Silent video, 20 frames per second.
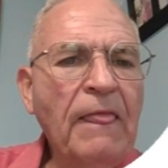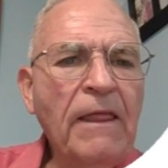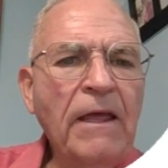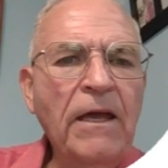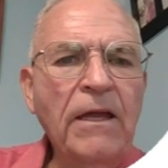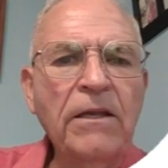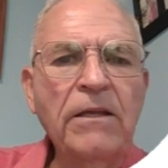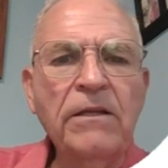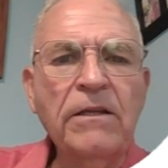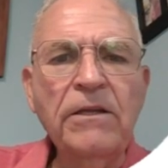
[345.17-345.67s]

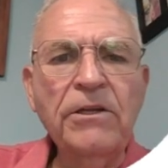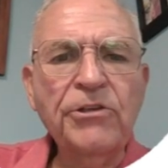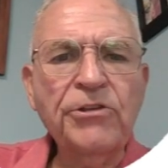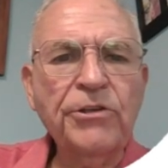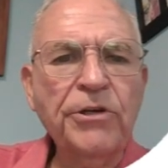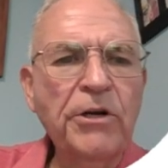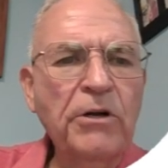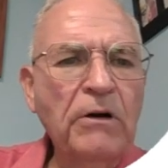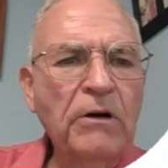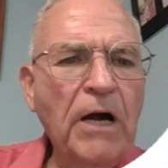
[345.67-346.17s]
And these
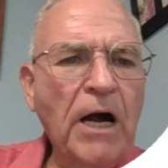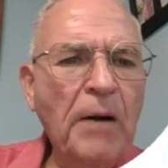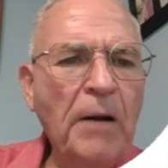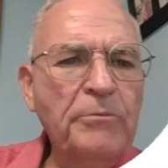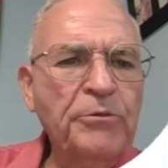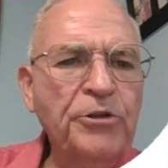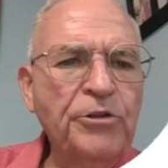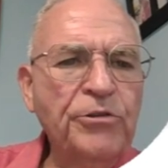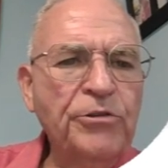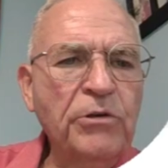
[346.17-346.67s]
are your
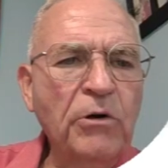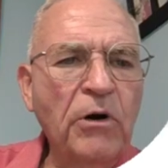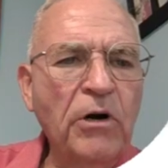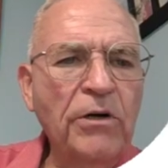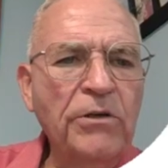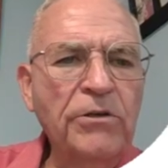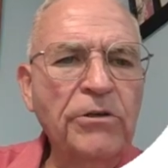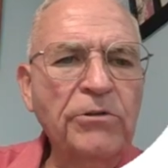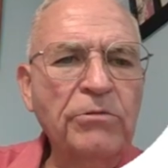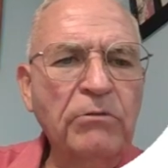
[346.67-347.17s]
options. So
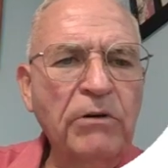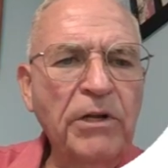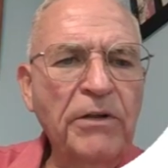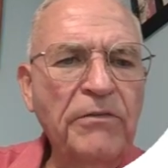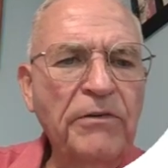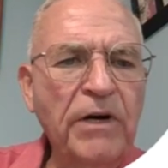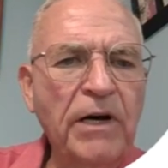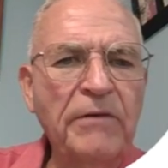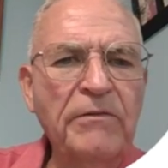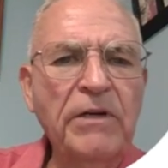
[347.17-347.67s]
under
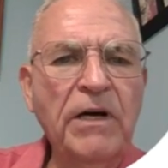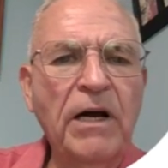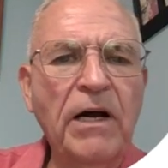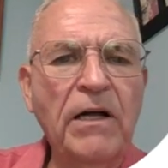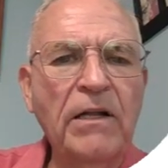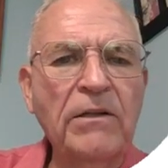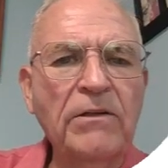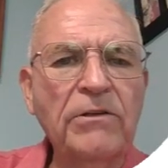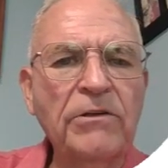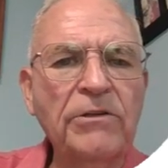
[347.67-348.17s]

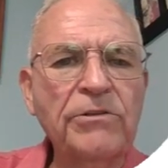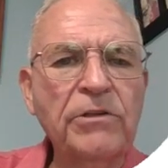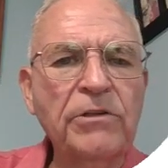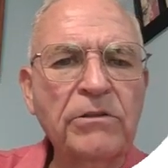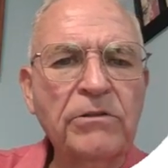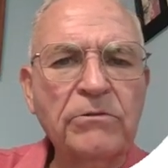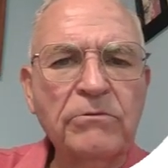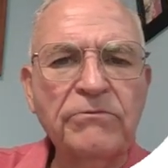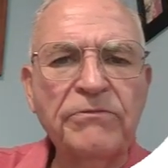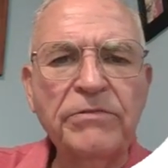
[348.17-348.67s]

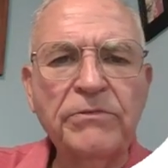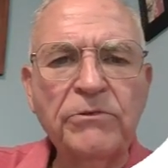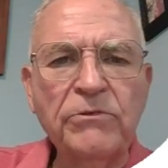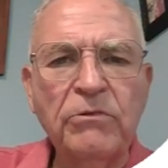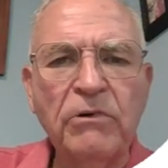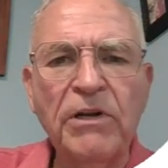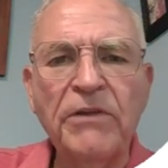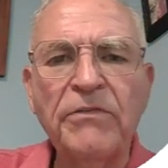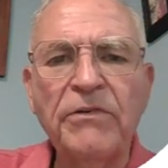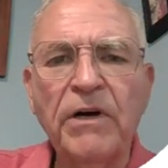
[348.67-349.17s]
$25,
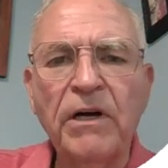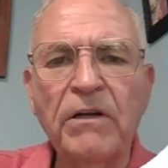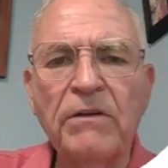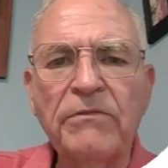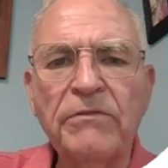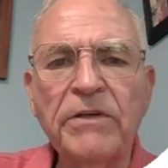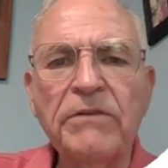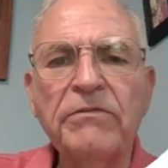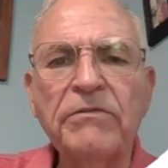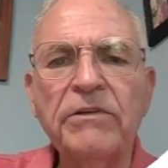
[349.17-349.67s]
25 to
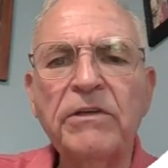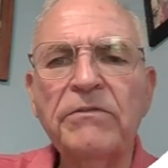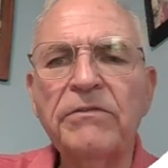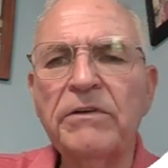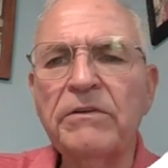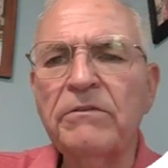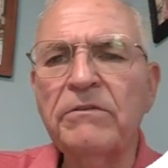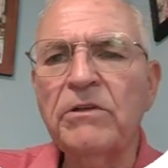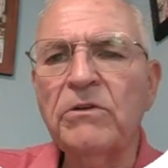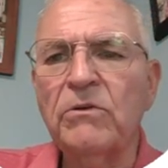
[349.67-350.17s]
50,
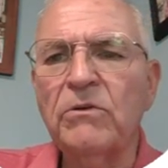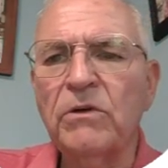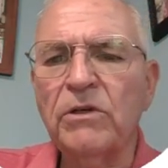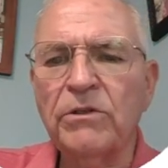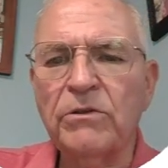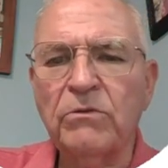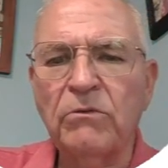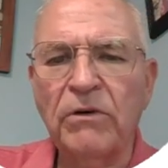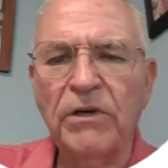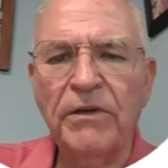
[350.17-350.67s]
50 to
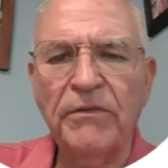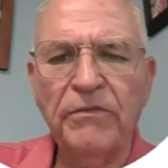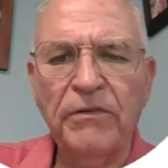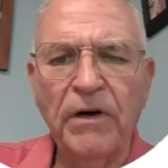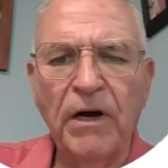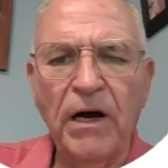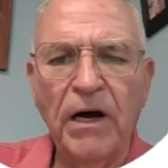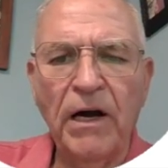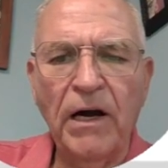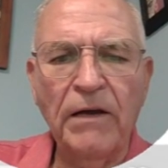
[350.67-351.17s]

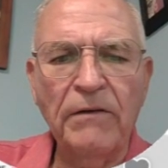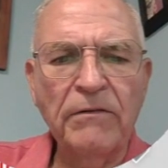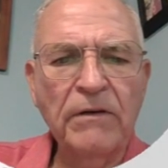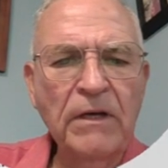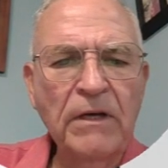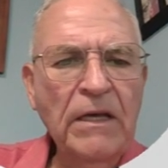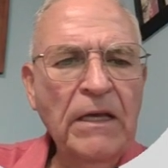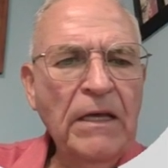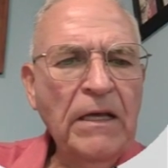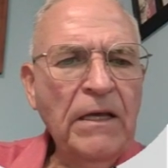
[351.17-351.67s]

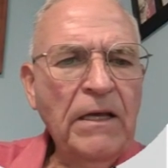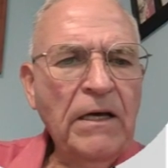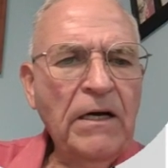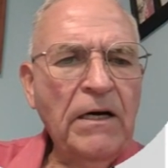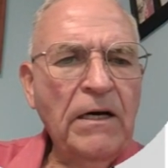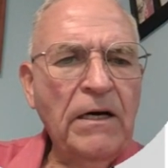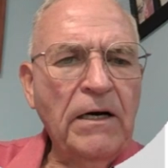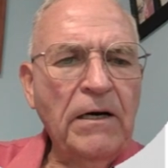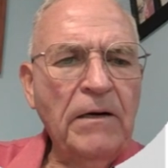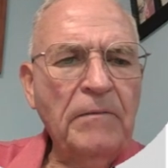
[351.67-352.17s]
125.
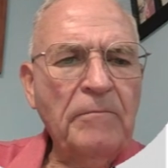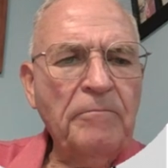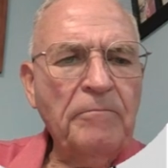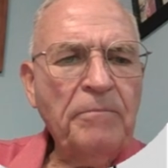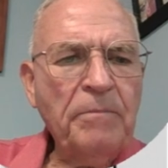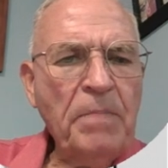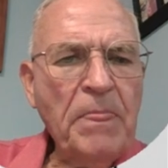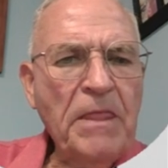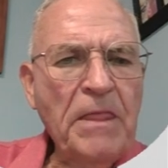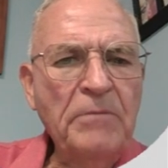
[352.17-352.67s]

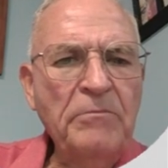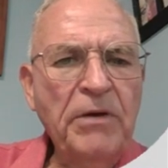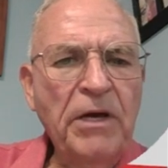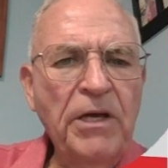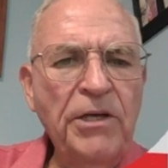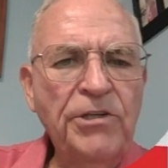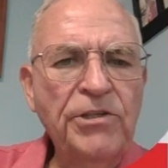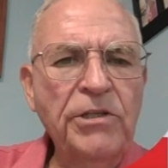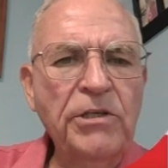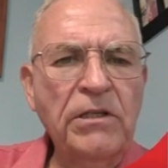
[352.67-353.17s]
And
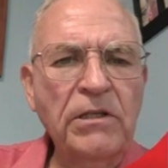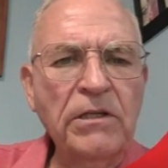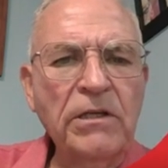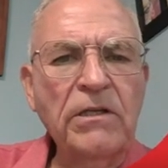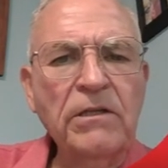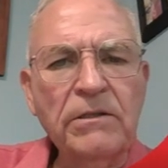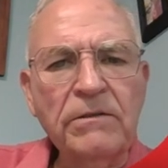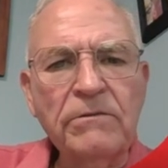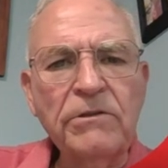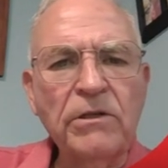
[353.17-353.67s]
basically,
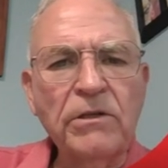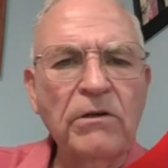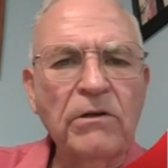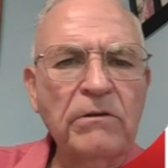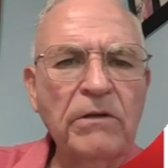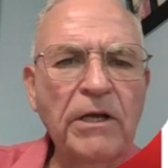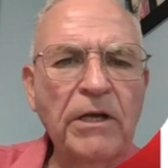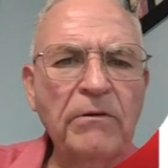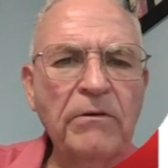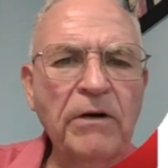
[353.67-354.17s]
you know,
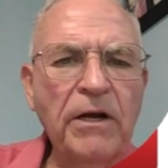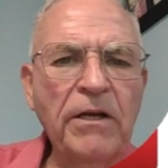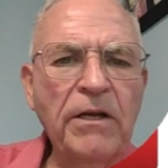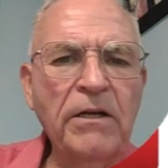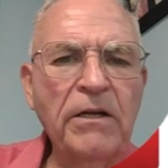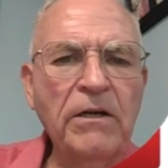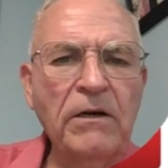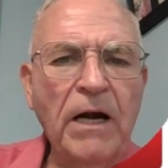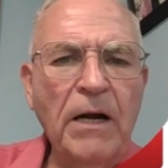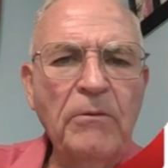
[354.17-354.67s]
like right
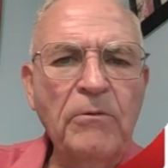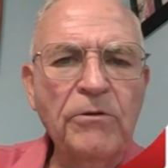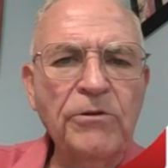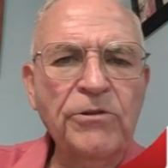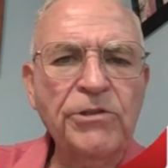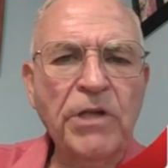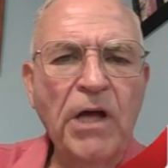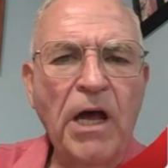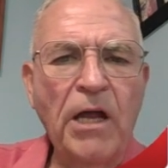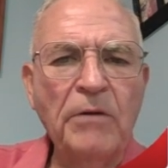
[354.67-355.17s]
here, I will
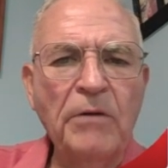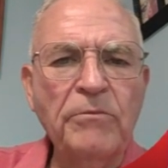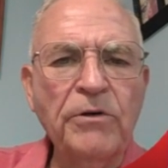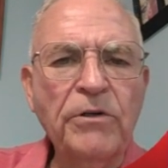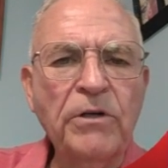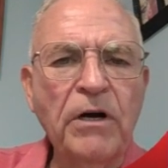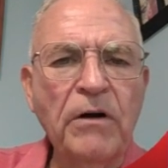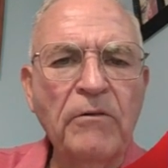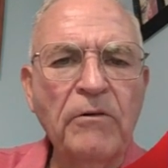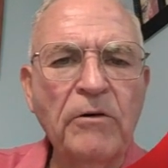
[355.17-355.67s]
design a
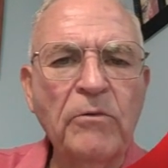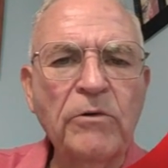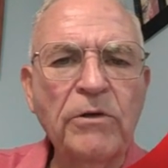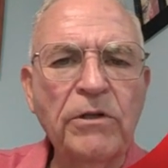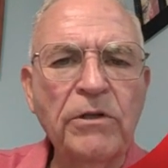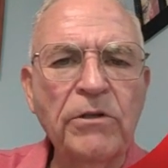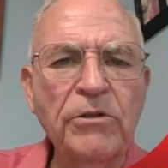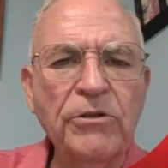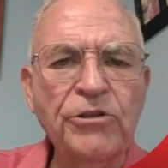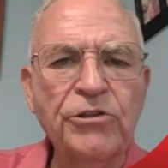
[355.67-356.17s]
book cover with
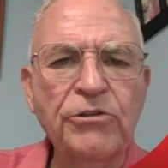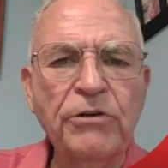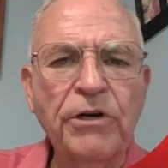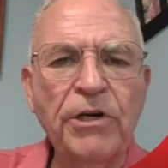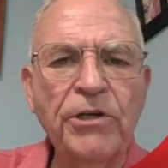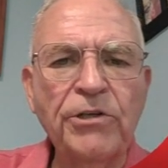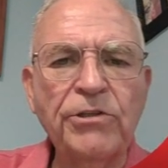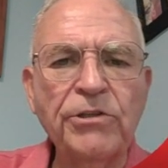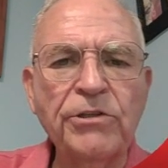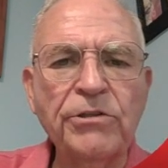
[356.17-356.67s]

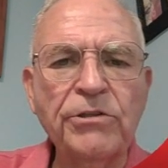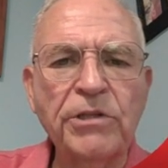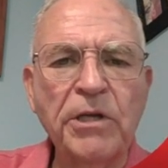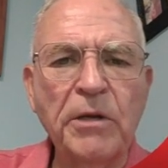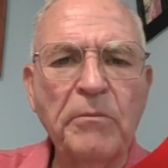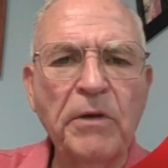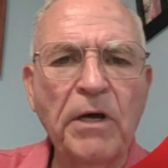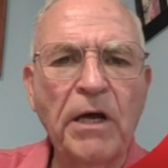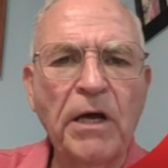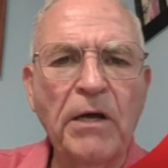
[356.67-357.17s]
illustration and
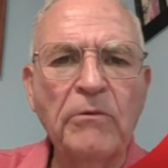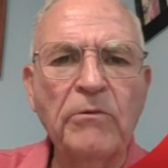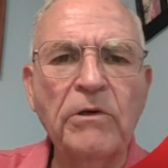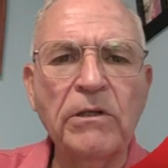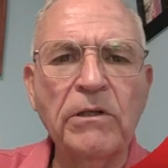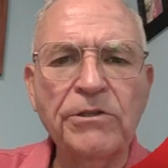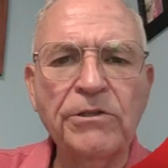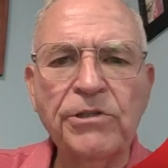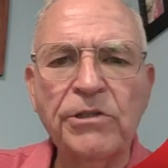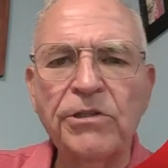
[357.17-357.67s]

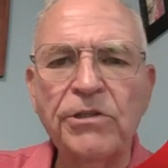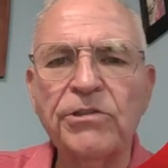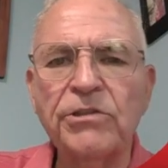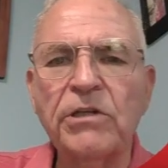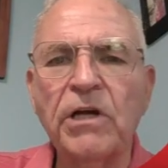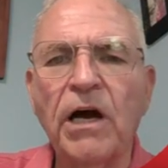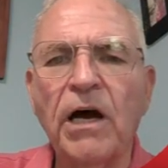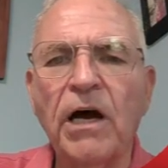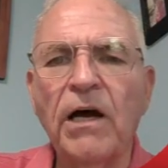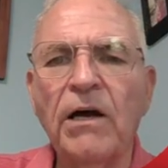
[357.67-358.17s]
semi-realistic
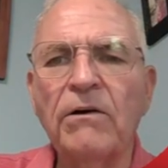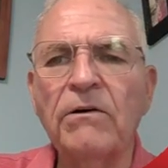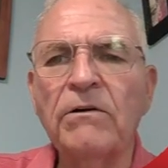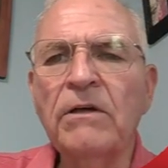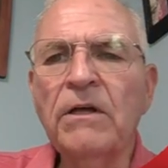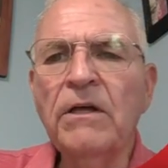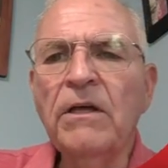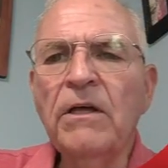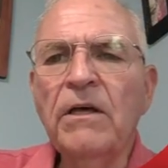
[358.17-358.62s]
style.